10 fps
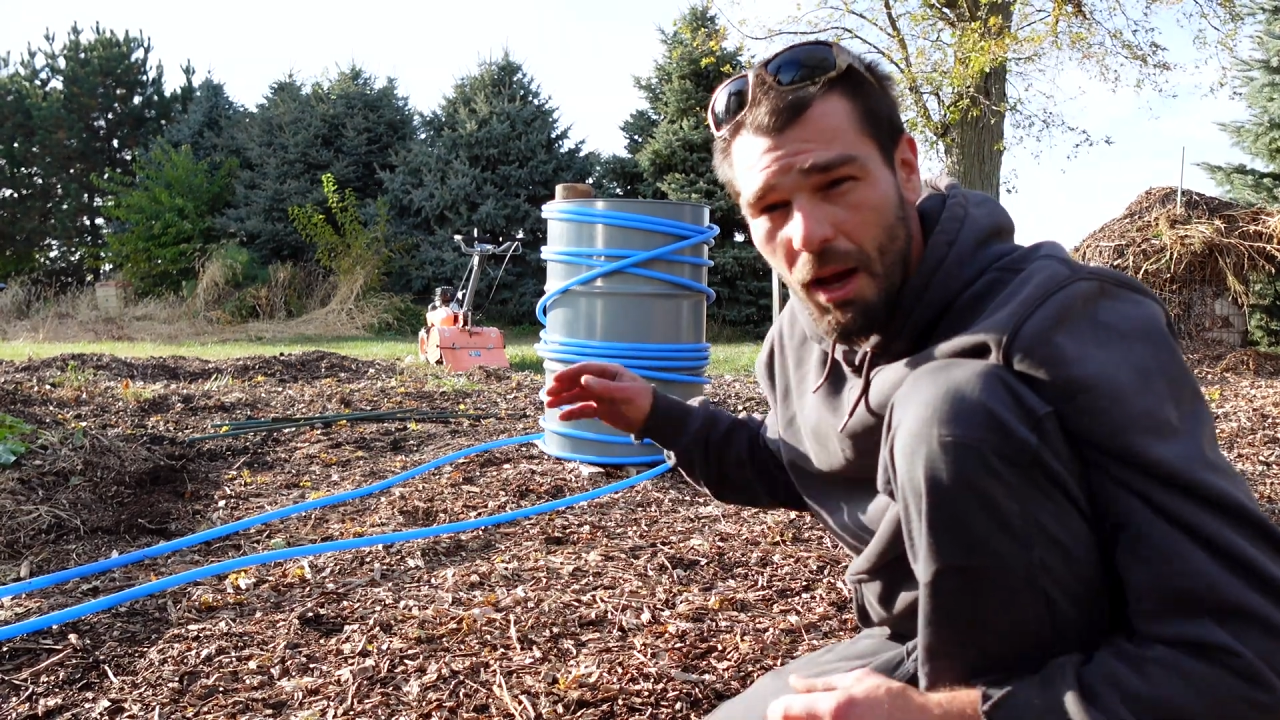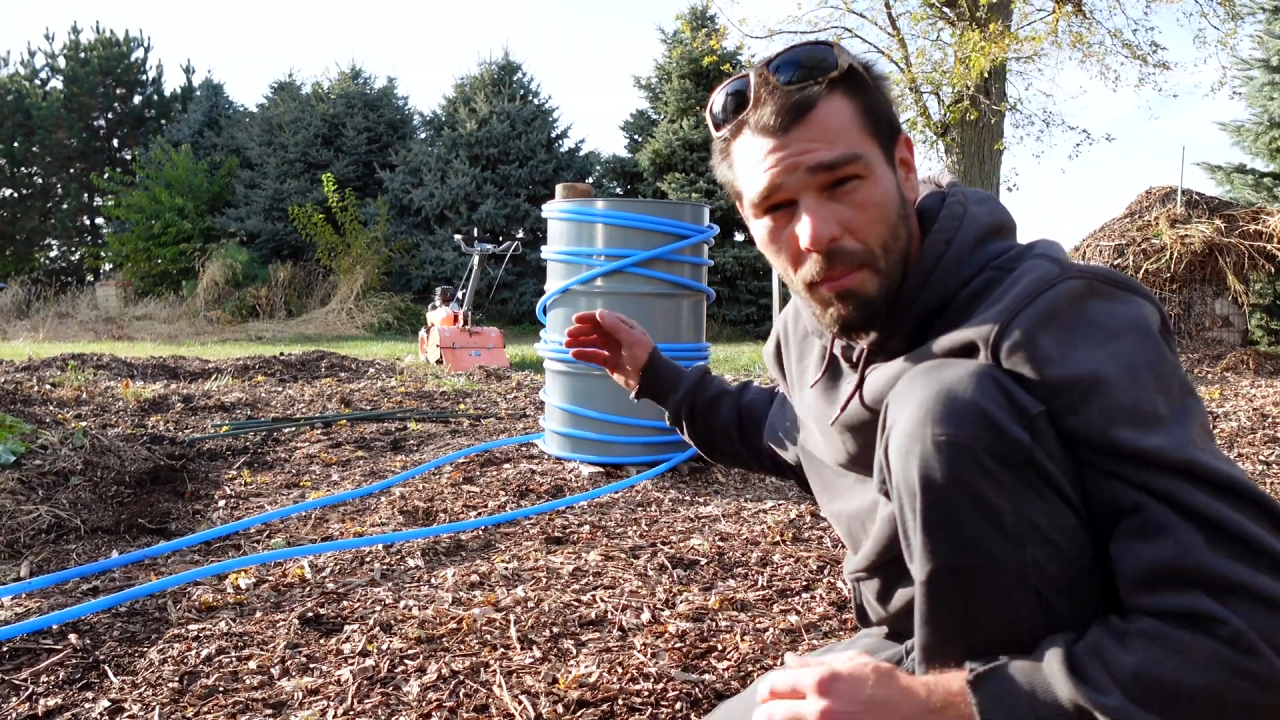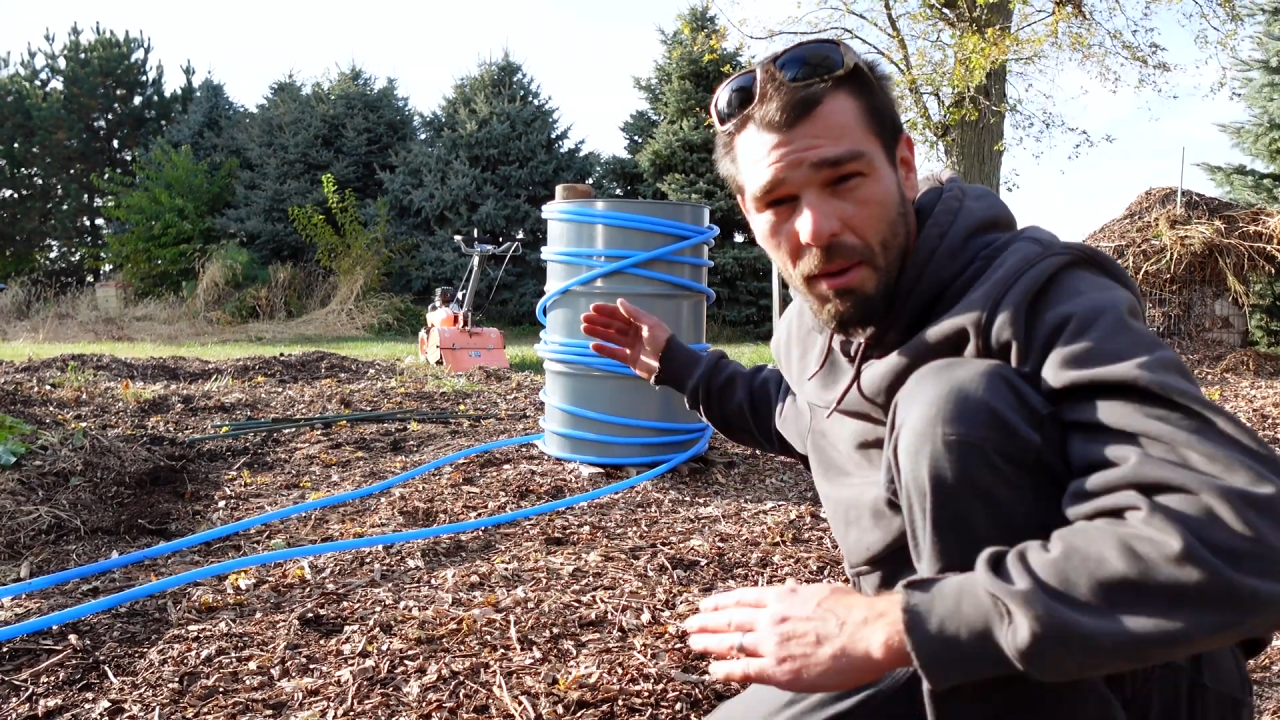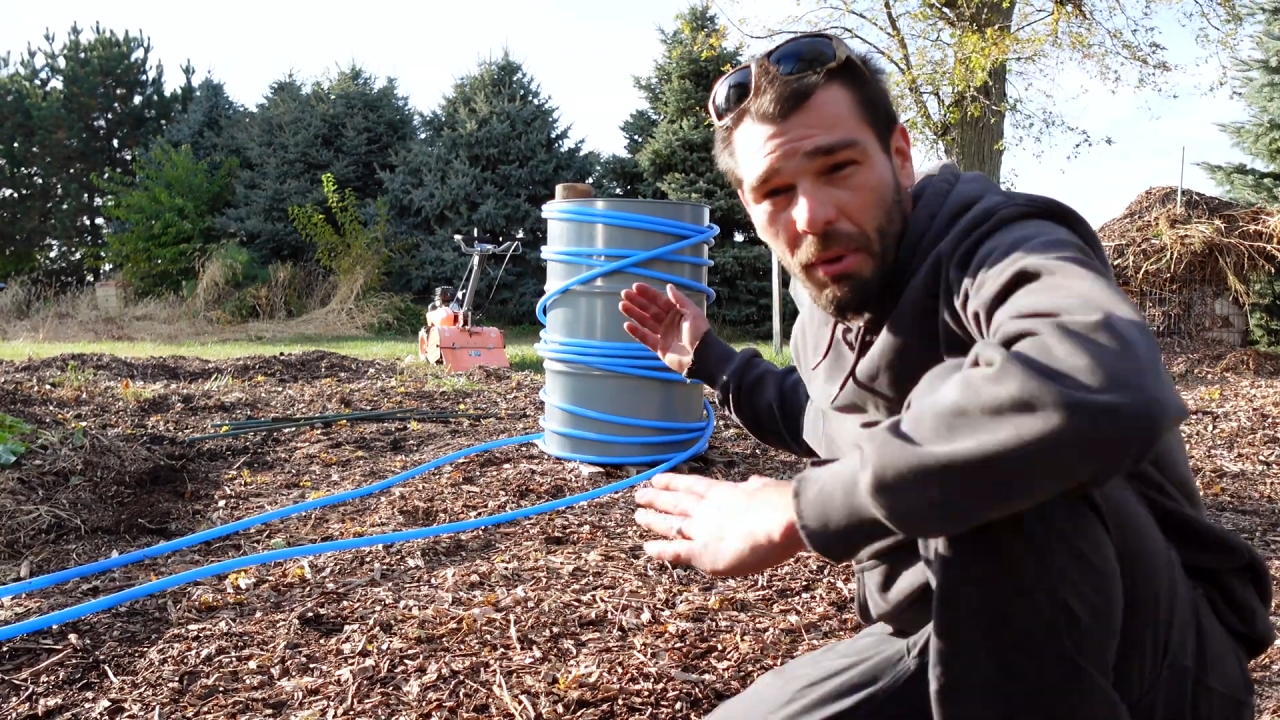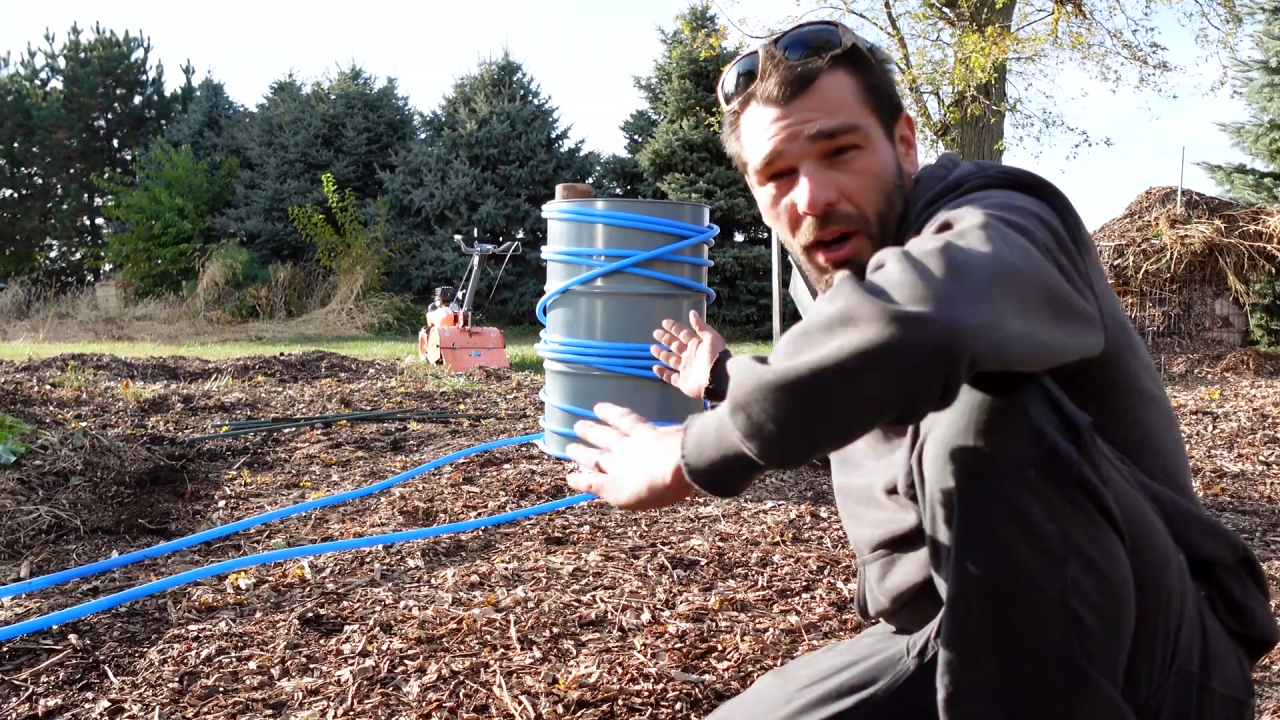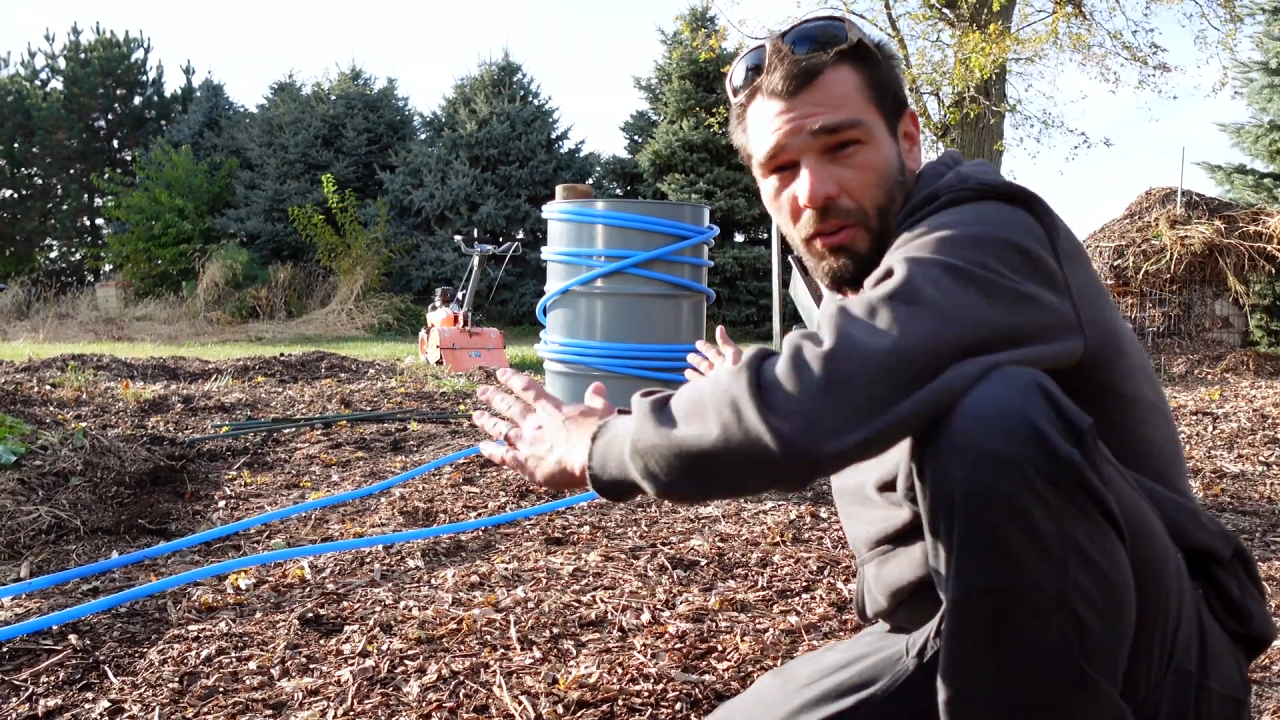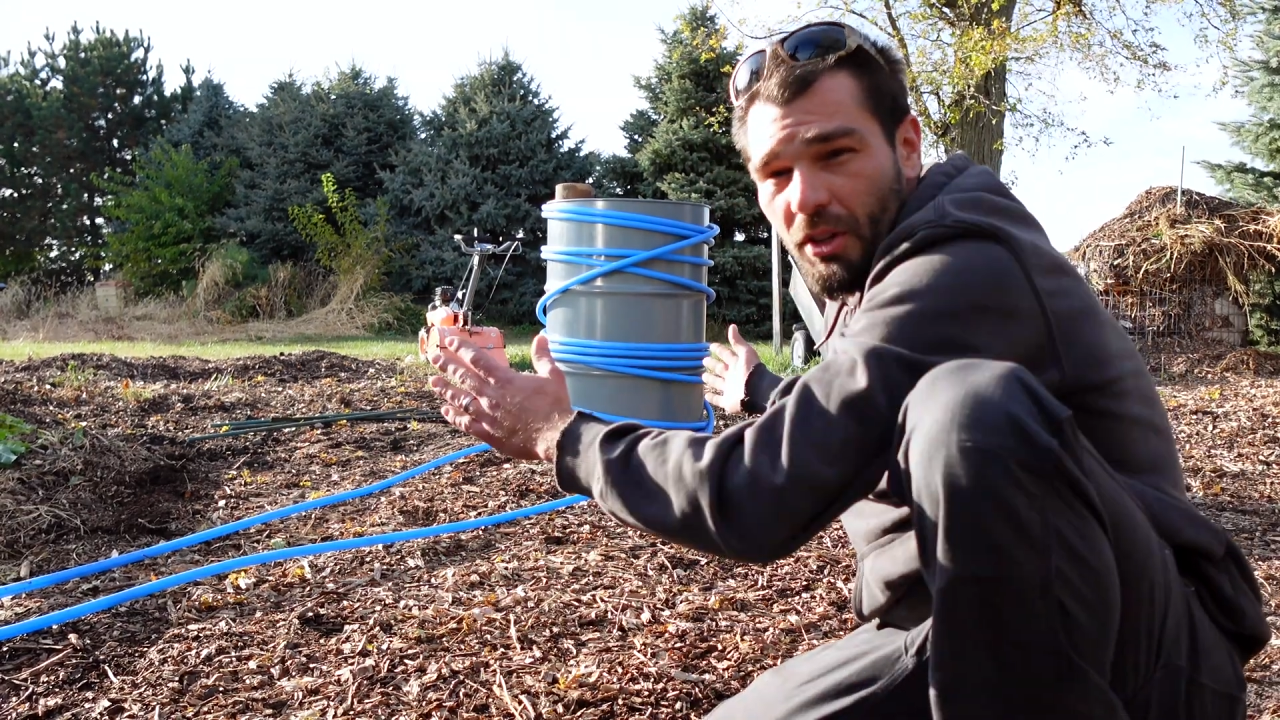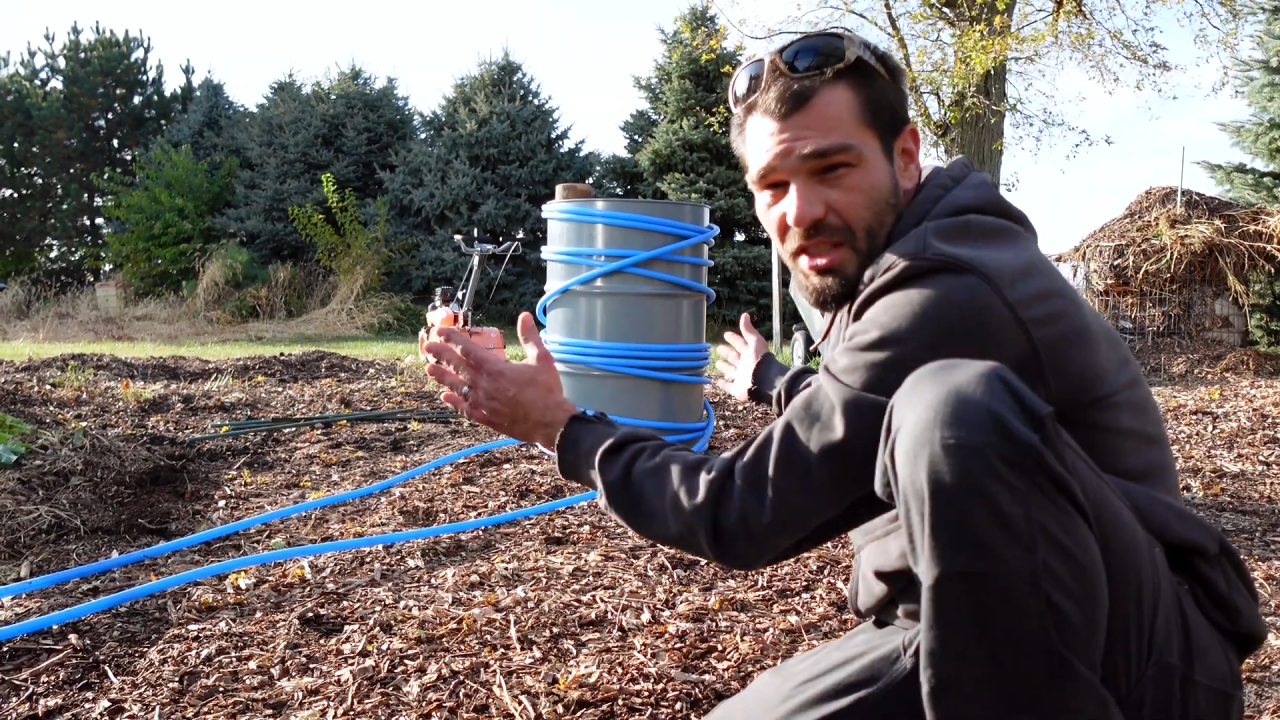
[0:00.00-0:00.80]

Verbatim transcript: I may pound the